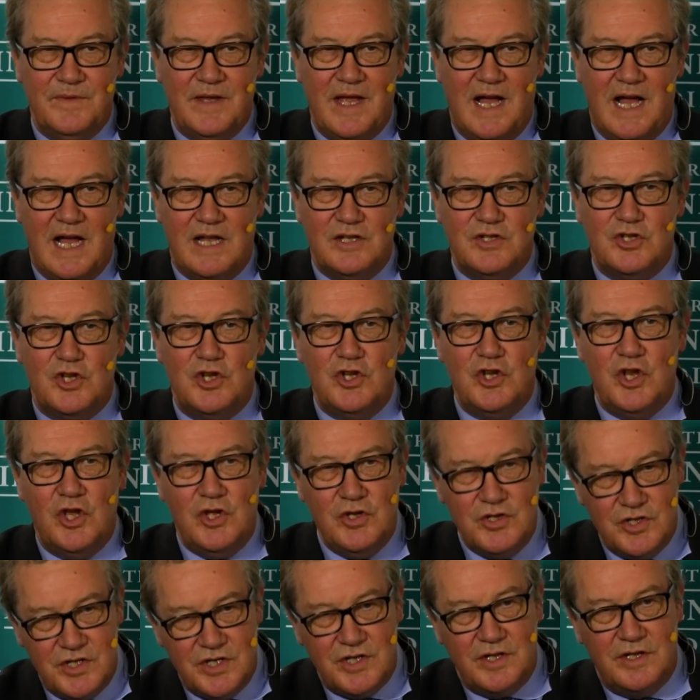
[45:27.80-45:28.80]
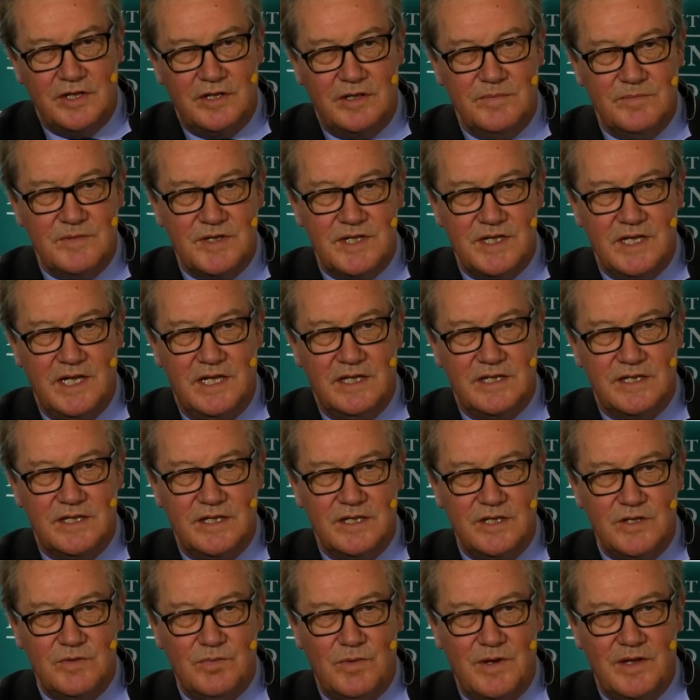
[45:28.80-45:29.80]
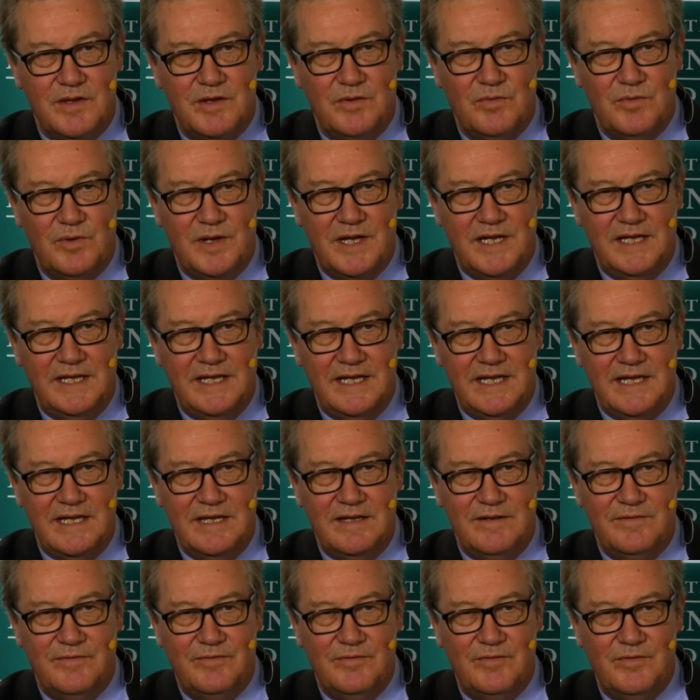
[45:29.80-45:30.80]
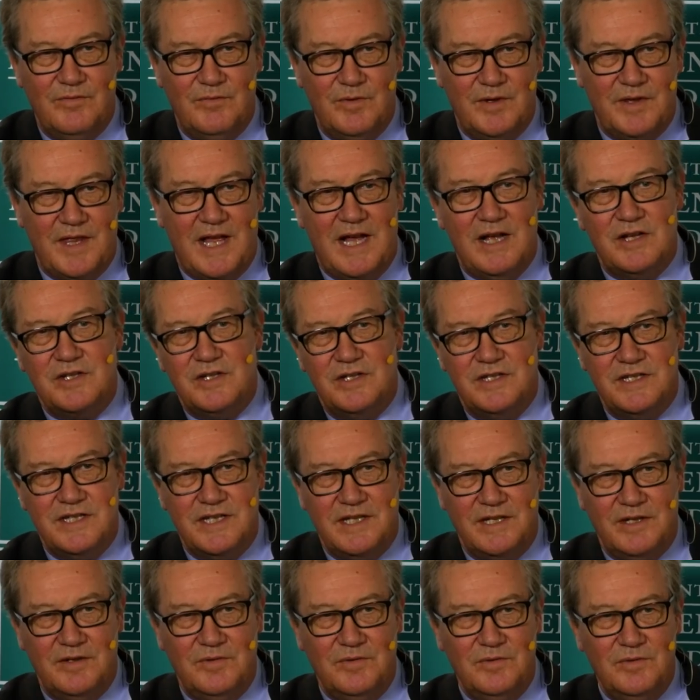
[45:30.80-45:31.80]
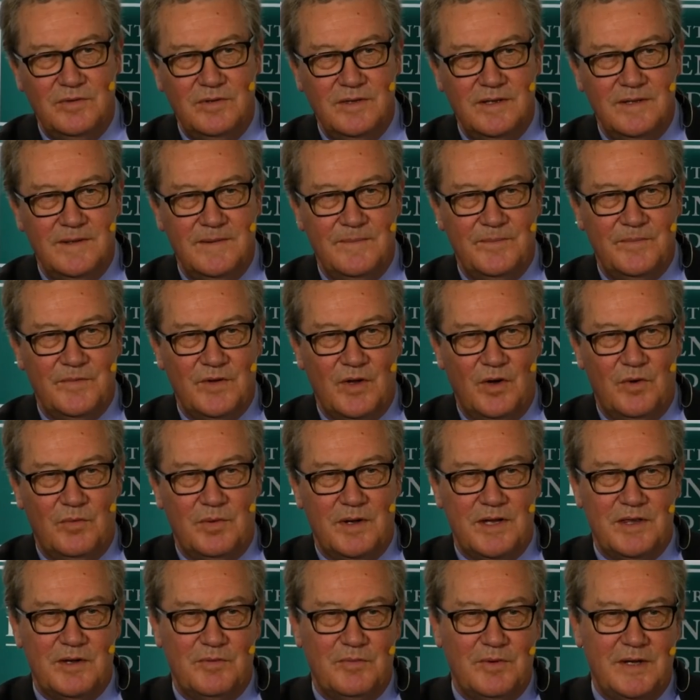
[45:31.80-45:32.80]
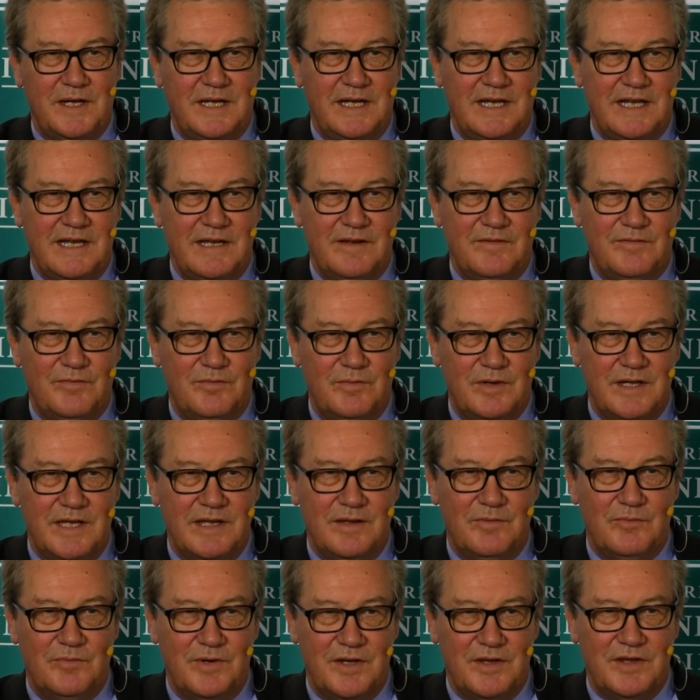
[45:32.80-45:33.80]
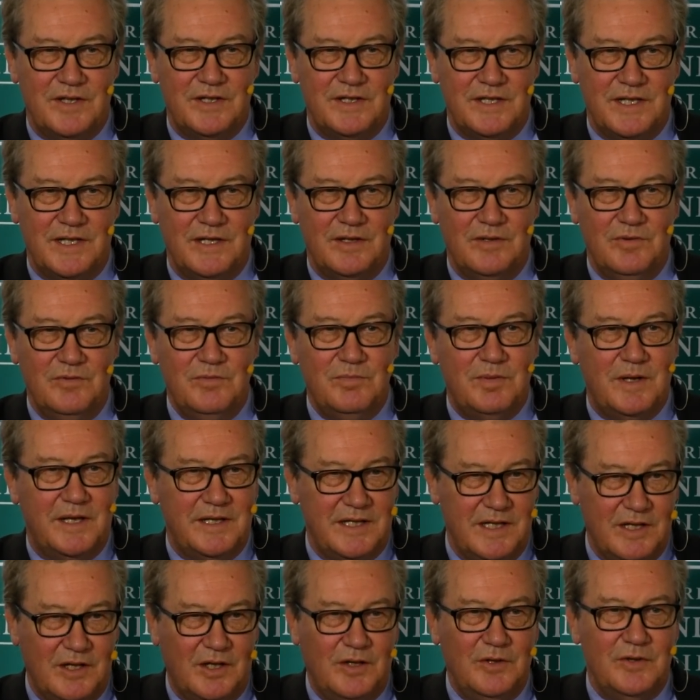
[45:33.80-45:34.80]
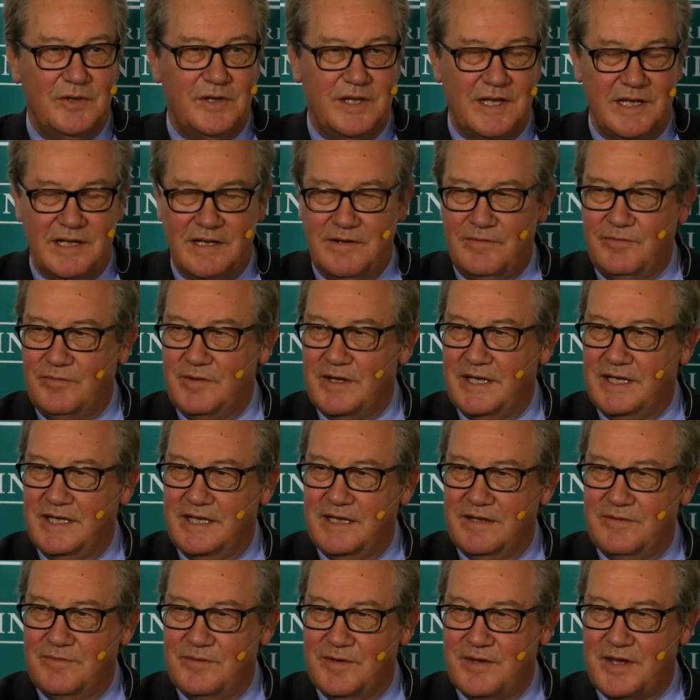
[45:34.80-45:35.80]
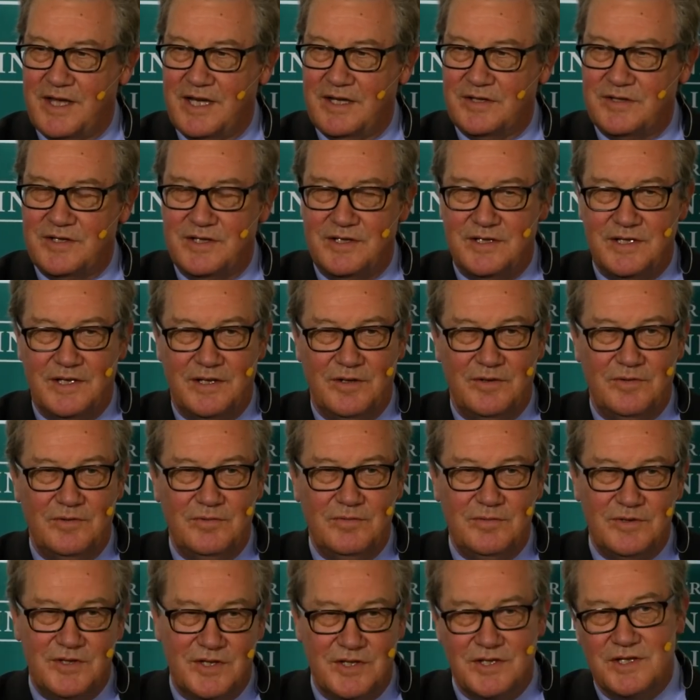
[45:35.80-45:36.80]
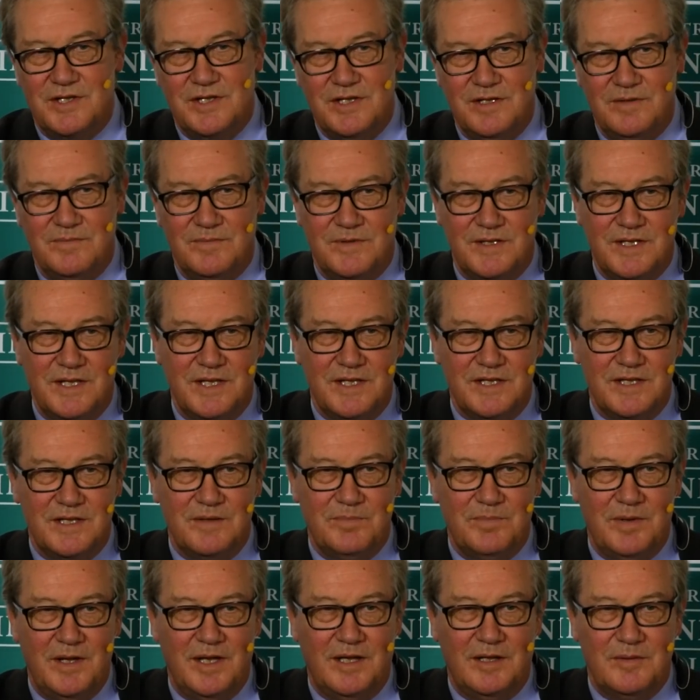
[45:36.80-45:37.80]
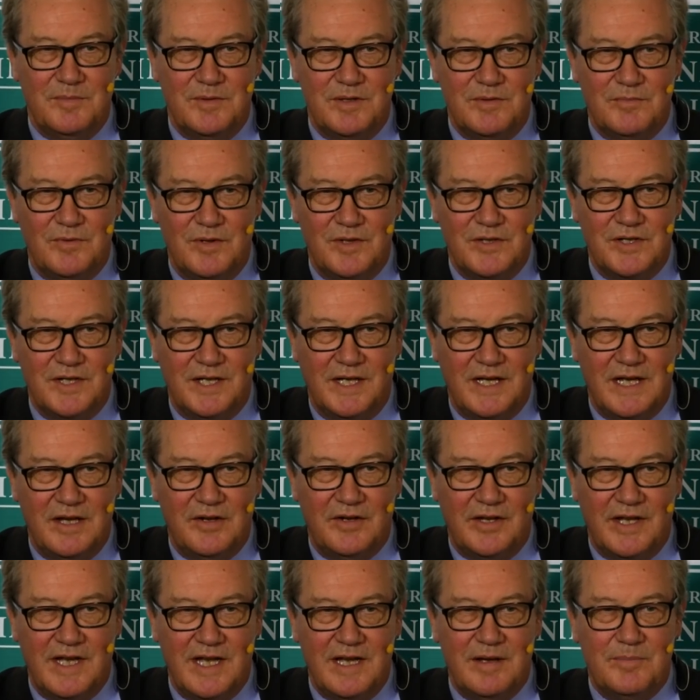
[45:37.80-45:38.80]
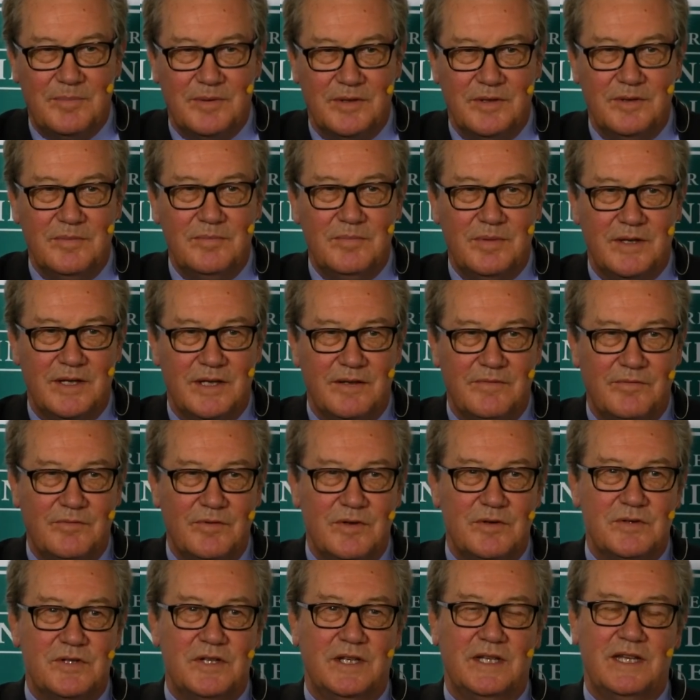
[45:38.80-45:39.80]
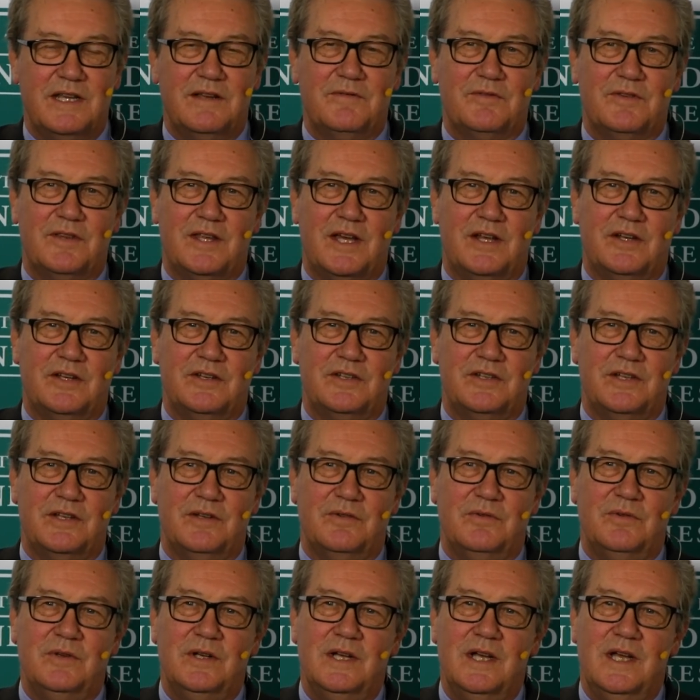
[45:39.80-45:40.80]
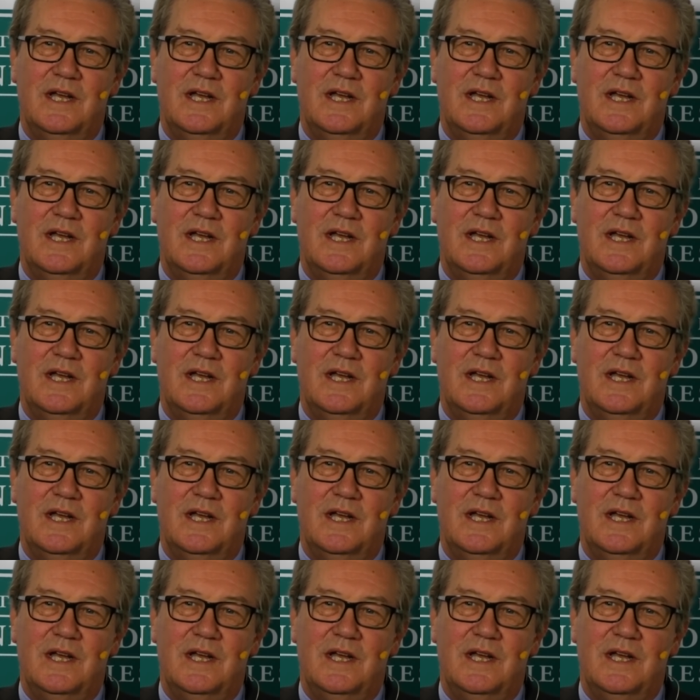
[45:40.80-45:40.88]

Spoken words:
under no circumstances, whether we leave without a deal or whether we leave with a deal, but including if we leave without a deal, which, as Tim says, the Parliament won't allow to happen, but if we're to leave without a deal,